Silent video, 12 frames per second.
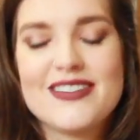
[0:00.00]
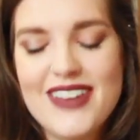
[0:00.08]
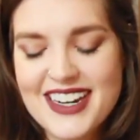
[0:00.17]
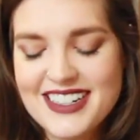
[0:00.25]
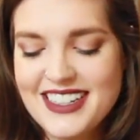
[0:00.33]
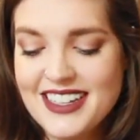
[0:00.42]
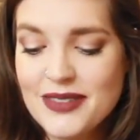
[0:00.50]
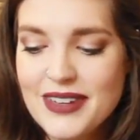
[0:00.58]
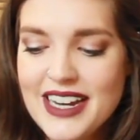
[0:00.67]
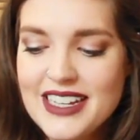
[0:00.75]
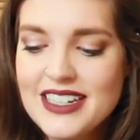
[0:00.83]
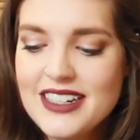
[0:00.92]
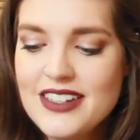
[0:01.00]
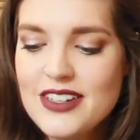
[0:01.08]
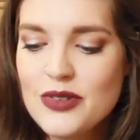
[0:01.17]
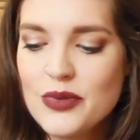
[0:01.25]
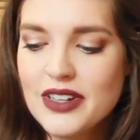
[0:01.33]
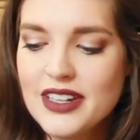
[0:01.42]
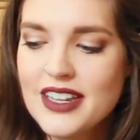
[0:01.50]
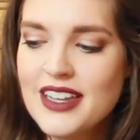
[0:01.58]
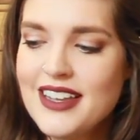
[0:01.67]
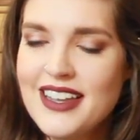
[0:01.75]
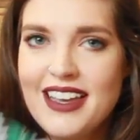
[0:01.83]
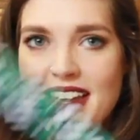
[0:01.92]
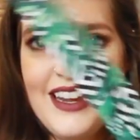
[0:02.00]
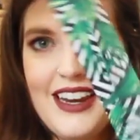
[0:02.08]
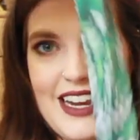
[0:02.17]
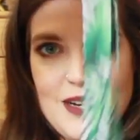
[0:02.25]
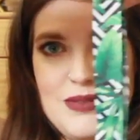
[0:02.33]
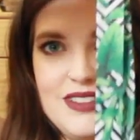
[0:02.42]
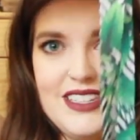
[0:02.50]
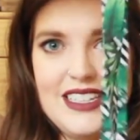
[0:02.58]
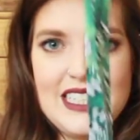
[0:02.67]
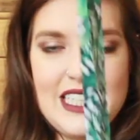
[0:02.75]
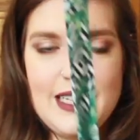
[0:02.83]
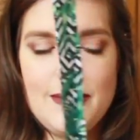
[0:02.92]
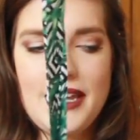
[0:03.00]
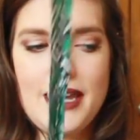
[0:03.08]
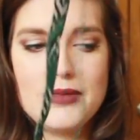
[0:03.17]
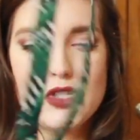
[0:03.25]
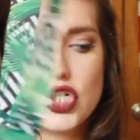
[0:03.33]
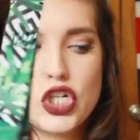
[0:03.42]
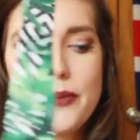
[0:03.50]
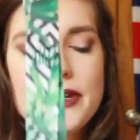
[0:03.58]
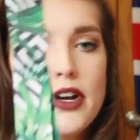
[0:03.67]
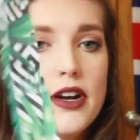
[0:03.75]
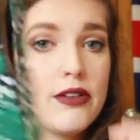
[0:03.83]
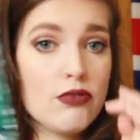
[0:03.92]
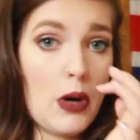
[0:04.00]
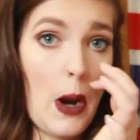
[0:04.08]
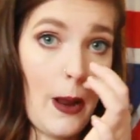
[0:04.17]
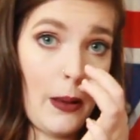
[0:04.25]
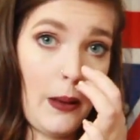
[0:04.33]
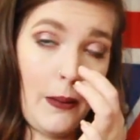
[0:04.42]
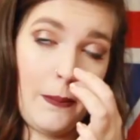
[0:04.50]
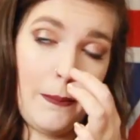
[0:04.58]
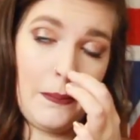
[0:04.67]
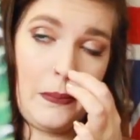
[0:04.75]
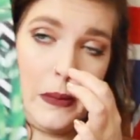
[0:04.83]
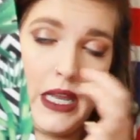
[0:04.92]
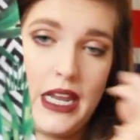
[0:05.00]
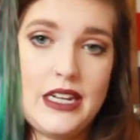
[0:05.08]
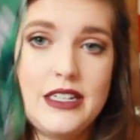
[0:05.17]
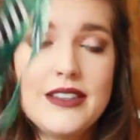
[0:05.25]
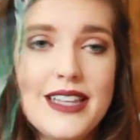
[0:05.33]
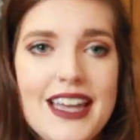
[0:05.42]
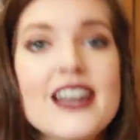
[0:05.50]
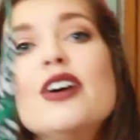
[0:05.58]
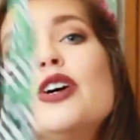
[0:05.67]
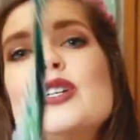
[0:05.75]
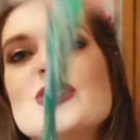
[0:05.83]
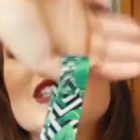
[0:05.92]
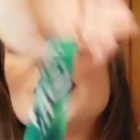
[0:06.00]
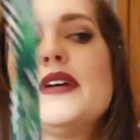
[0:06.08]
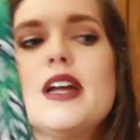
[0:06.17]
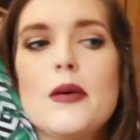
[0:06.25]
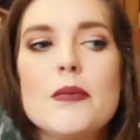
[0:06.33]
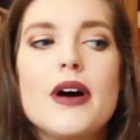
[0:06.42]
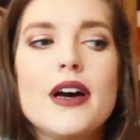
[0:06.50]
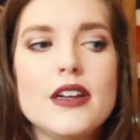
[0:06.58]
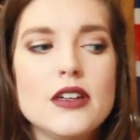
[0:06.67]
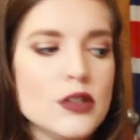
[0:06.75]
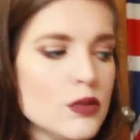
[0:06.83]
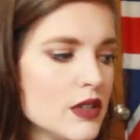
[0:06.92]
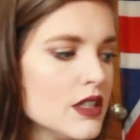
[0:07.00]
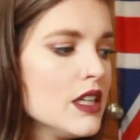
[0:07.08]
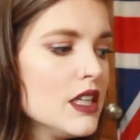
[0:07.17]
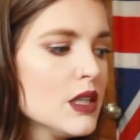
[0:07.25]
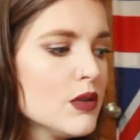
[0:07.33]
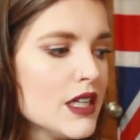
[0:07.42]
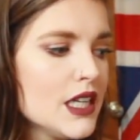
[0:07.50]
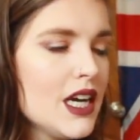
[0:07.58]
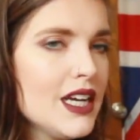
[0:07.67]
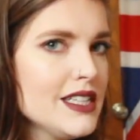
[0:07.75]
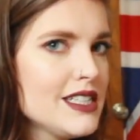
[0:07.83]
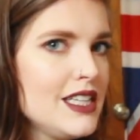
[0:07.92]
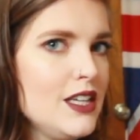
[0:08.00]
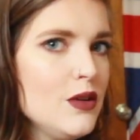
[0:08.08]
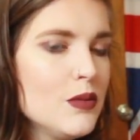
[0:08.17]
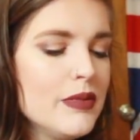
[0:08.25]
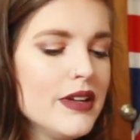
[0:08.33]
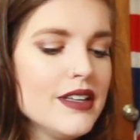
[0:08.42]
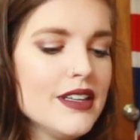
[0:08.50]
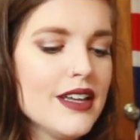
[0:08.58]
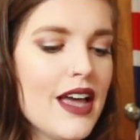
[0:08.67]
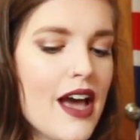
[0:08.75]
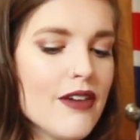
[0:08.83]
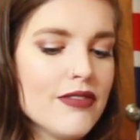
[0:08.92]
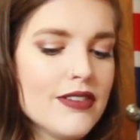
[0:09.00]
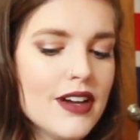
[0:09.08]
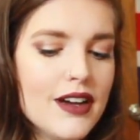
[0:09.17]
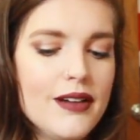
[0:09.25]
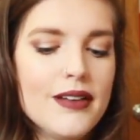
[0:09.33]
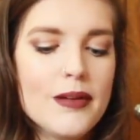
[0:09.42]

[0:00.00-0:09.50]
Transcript: back together. But I needed a new one. And I had put this in my Amazon shopping cart and forgot that I had done that. So then I went out and bought a new one. And the one I got is cute, but I forgot